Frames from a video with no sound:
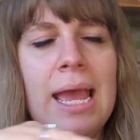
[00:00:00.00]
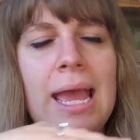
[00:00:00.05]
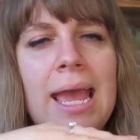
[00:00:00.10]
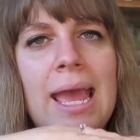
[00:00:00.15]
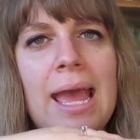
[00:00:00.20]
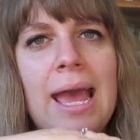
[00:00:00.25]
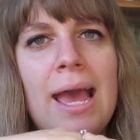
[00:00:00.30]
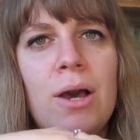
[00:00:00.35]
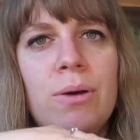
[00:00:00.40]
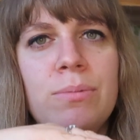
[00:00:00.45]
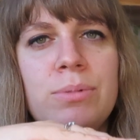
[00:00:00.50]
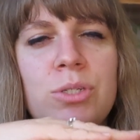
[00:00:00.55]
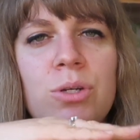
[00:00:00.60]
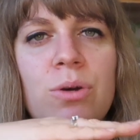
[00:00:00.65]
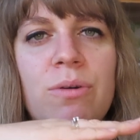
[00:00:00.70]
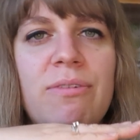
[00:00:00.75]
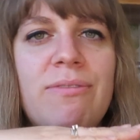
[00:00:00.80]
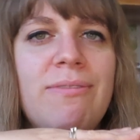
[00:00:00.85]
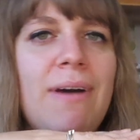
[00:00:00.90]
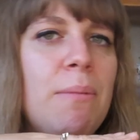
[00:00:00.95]
it helps
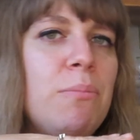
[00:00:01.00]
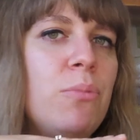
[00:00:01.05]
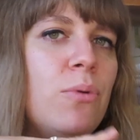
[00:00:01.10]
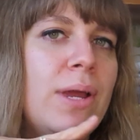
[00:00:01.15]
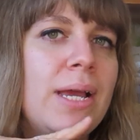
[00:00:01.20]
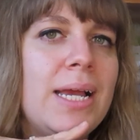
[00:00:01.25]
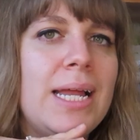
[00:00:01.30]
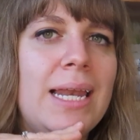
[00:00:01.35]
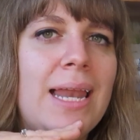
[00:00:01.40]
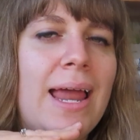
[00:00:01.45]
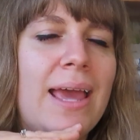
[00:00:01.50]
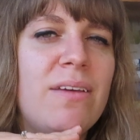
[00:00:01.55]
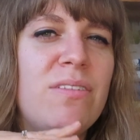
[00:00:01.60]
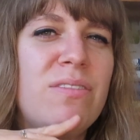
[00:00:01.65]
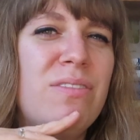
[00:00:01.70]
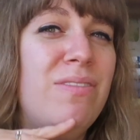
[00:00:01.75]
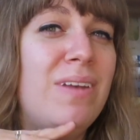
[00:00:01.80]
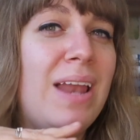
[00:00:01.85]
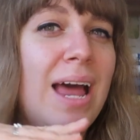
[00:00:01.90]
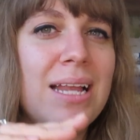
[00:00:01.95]
your fabric lay
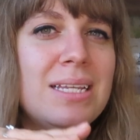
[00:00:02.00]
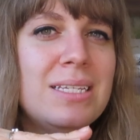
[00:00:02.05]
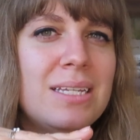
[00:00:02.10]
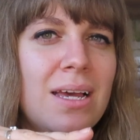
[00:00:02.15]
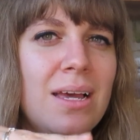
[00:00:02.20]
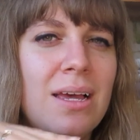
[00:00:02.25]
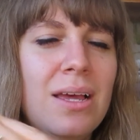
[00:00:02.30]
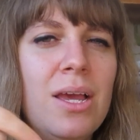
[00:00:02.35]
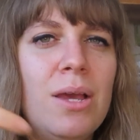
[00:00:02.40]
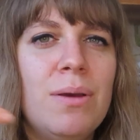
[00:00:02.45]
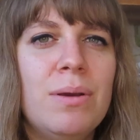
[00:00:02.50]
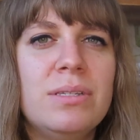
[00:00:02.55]
flatter,